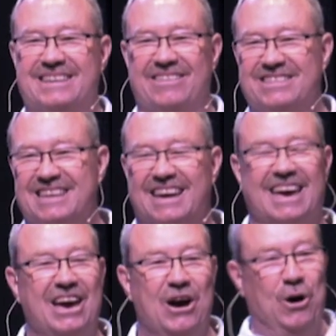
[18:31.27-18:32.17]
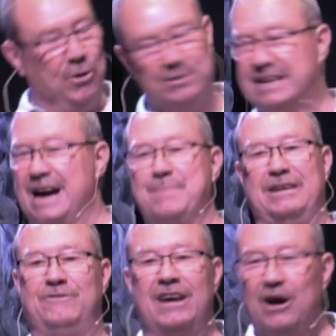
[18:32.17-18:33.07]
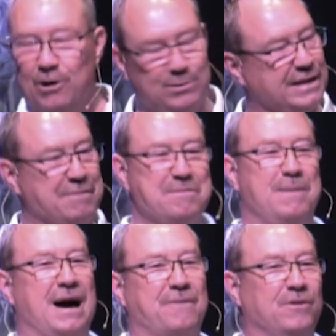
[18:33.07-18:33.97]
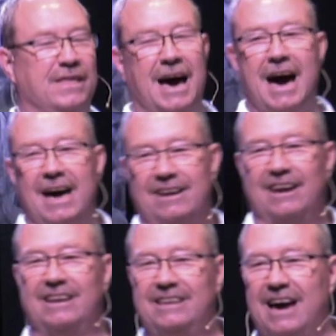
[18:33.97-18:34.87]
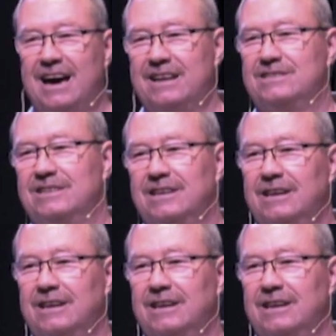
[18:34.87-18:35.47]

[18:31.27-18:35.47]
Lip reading: I'm just like, who's coming back for that? And yet,